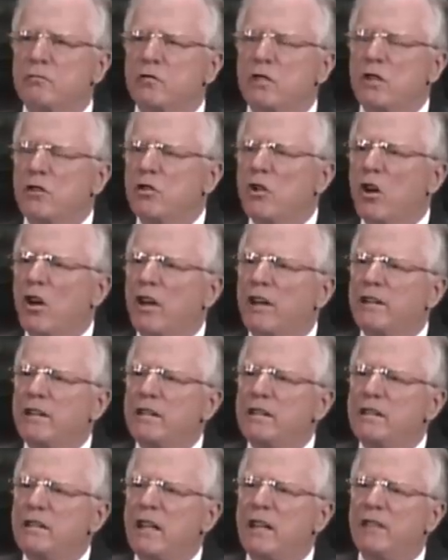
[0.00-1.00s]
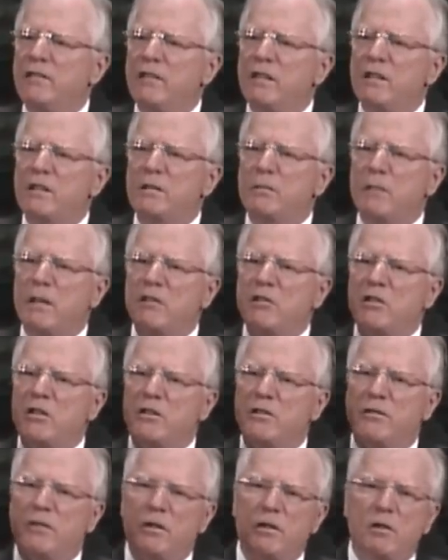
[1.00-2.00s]
Did God intend this
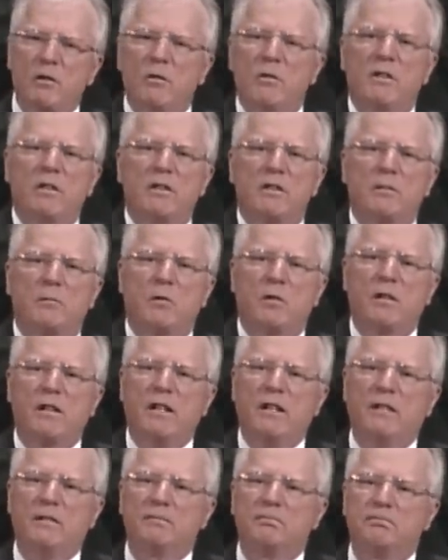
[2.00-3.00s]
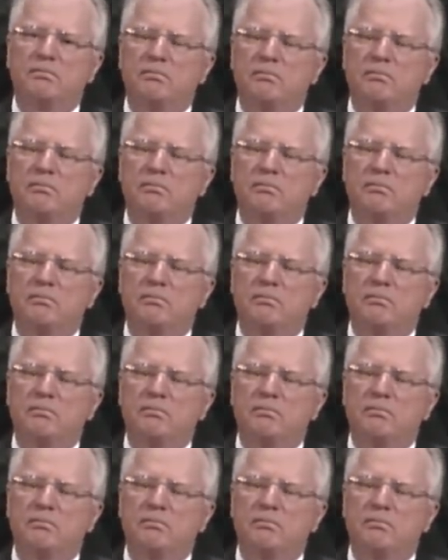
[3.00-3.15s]
message for you this morning?